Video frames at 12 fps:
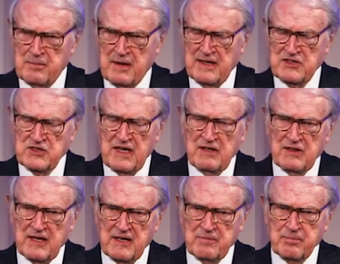I say
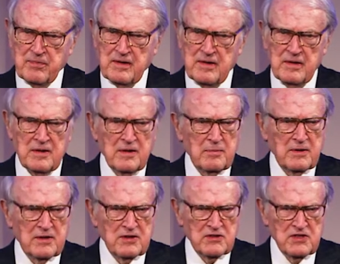that
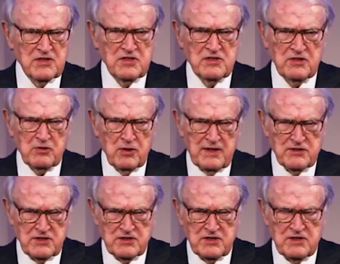because this is a
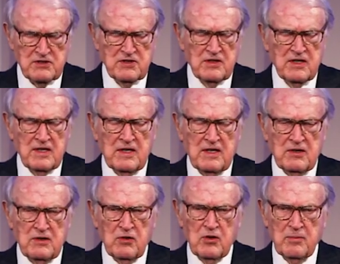crisis, as
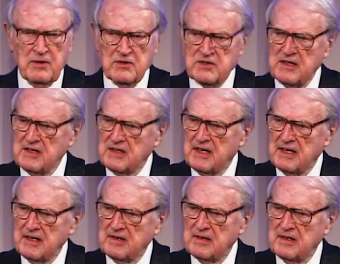Norm has
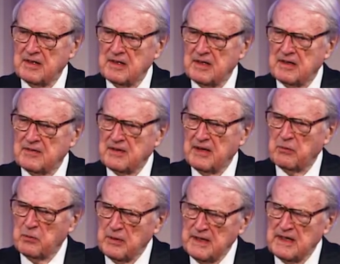indicated, that
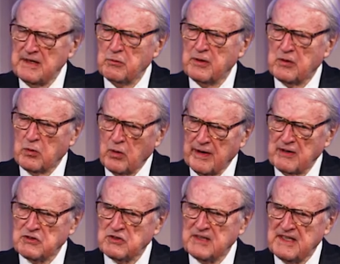really
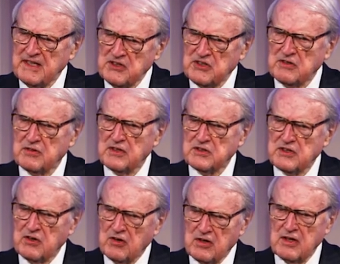requires each of us
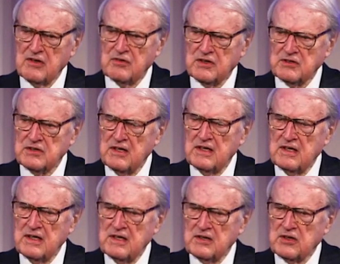and all of us
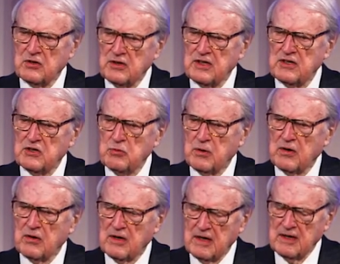to look into our
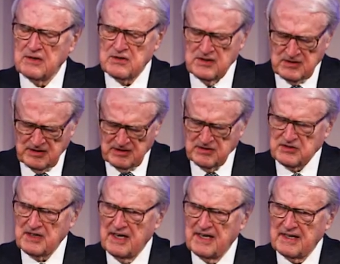hearts and to
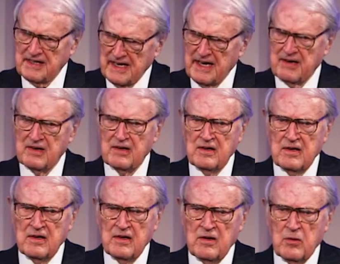decide again
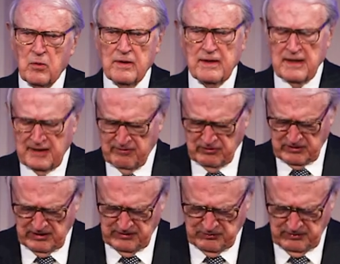what kind of a
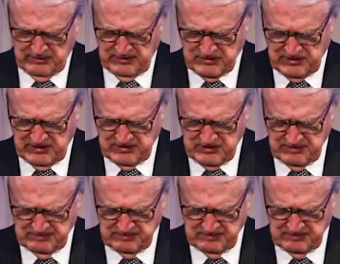country this is.